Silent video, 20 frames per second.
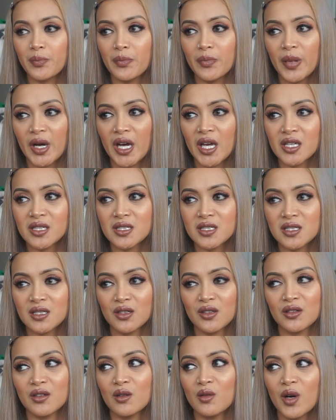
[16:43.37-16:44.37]
but
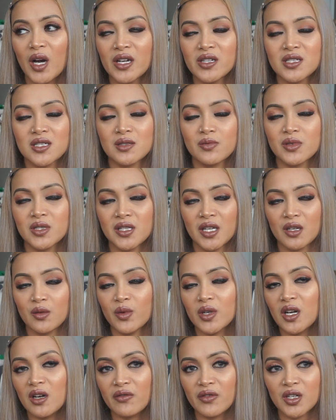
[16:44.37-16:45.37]
you know, I just was like,
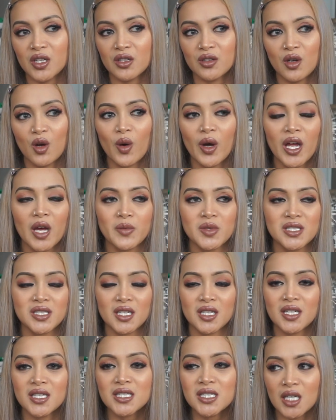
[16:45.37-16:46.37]
whatever, you know what, I'm just
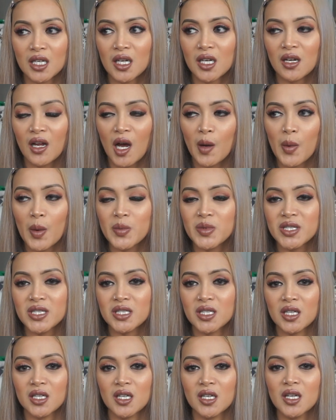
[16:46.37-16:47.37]
gonna suck it up. I'm
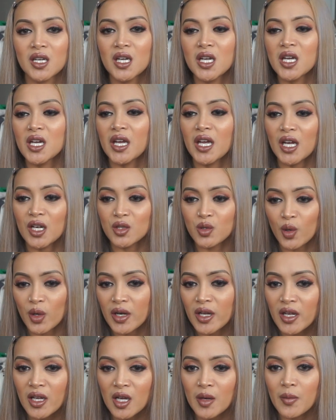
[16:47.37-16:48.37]
just gonna ignore
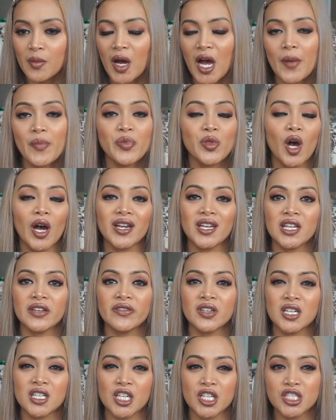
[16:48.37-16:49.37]
him. I'm not
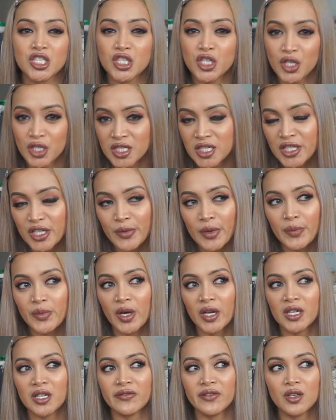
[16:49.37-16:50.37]
even gonna turn to him. I'm
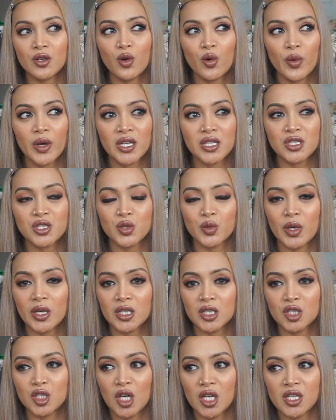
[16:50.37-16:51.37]
not even going to
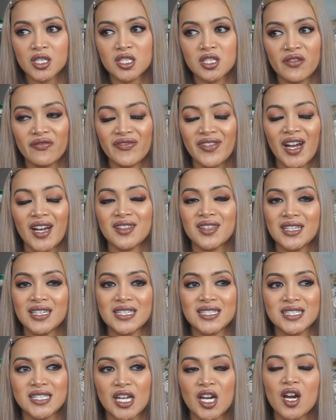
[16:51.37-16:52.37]
acknowledge the fact that
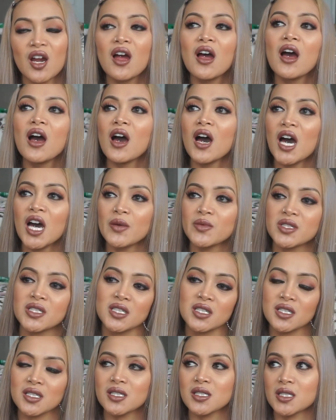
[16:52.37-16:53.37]
he's there. I'm just
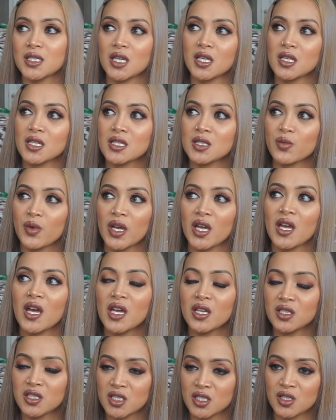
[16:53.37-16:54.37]
gonna stay this way
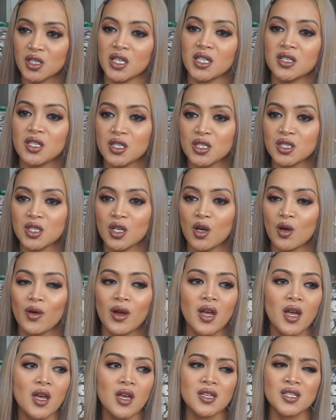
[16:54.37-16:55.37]
and just look at the show.
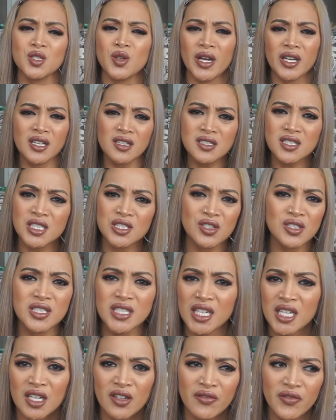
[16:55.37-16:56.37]
So I continued
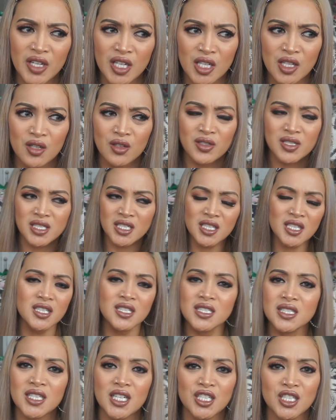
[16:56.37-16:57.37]
taking videos. He
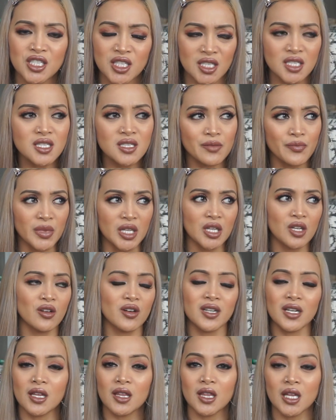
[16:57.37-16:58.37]
didn't say shit to me or
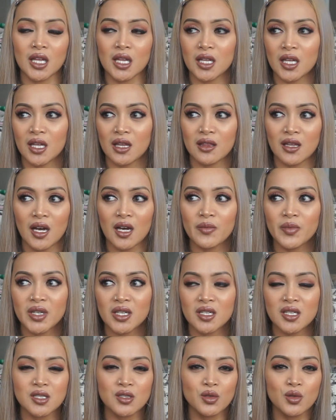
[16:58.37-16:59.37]
anything like that,
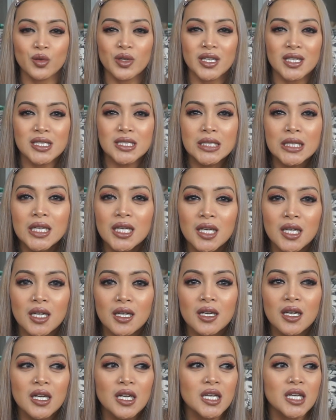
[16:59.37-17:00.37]
because who is
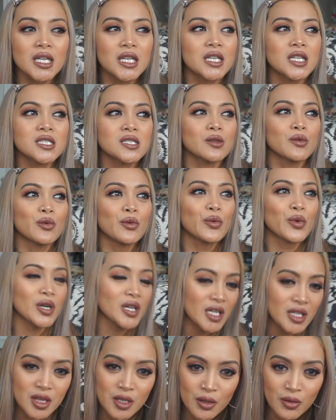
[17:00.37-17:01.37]
he? He doesn't work
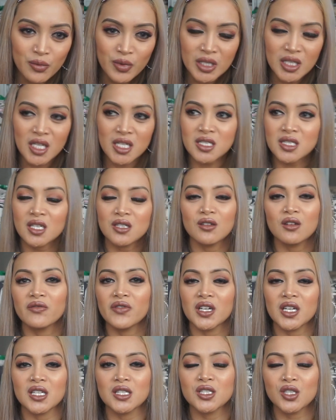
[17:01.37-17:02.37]
at the arena. He's not no
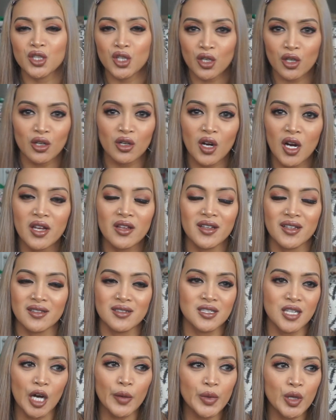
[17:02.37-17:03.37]
fucking security guard that can
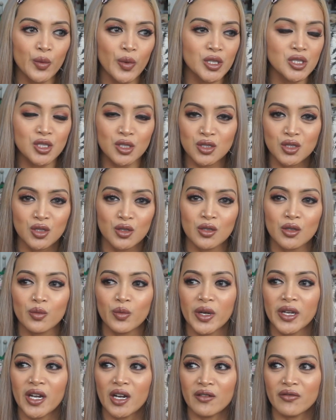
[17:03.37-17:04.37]
tell me what to do or
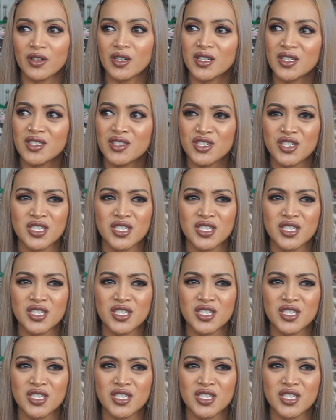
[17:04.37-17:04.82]
whatever. He's